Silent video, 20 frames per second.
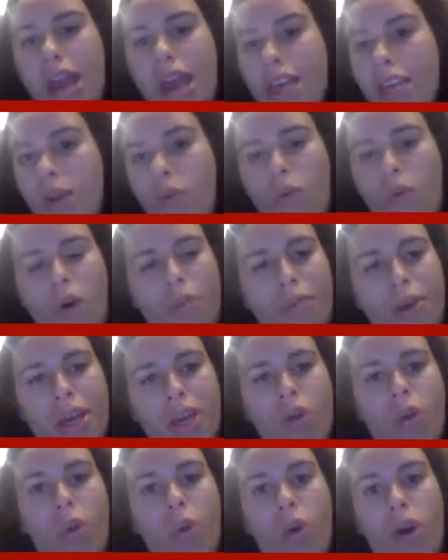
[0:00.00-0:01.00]
to any
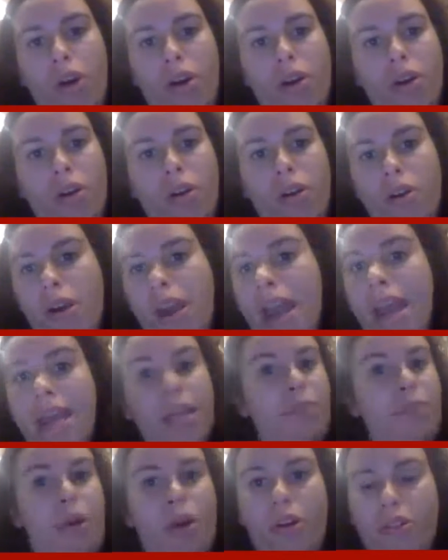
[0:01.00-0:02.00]
woman or
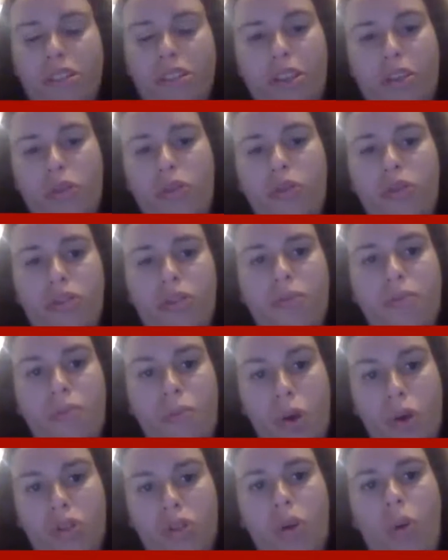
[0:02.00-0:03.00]
any person
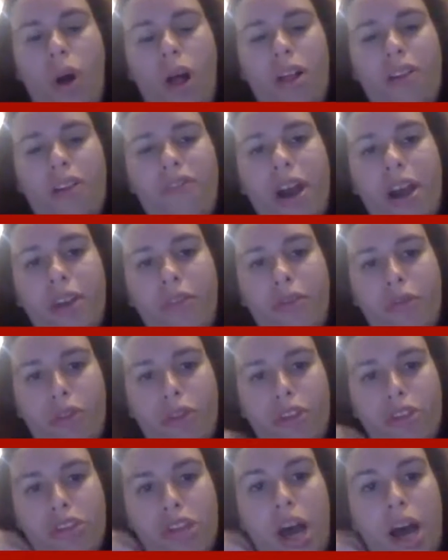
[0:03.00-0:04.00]
who would qualify
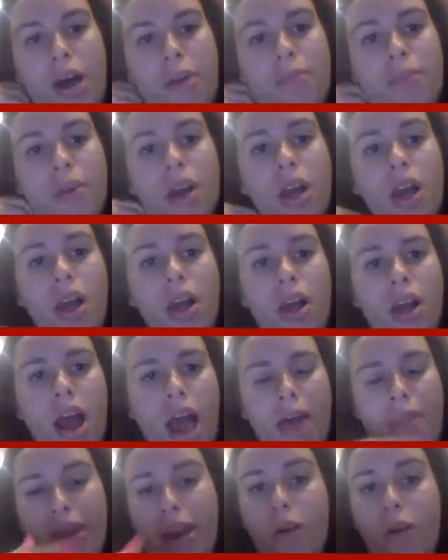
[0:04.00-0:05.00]
for the job.
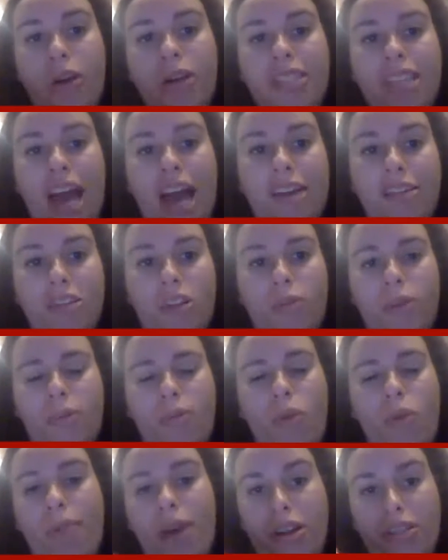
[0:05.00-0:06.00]
And then I wanted to ask a little
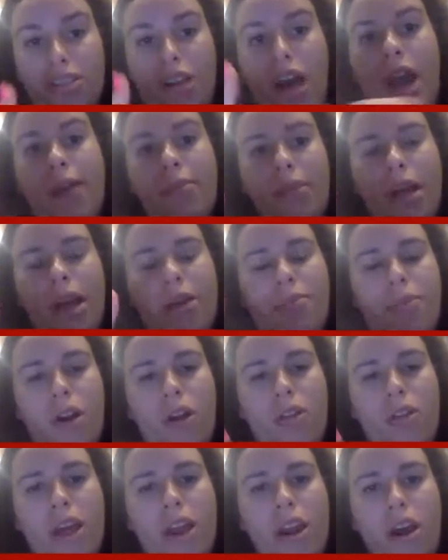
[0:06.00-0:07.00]
bit more about timeline,
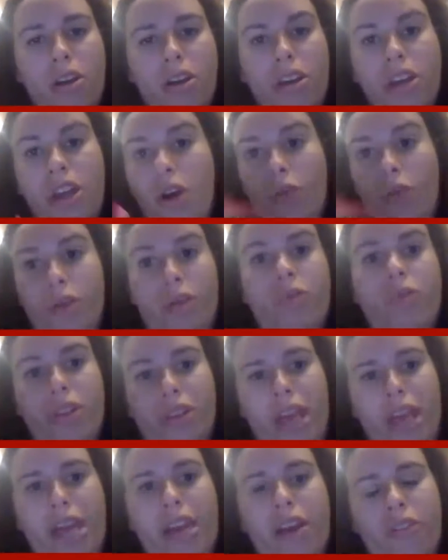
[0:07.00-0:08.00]
with
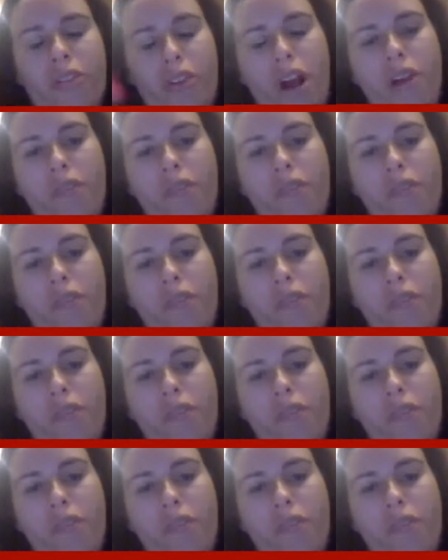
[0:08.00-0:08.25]
getting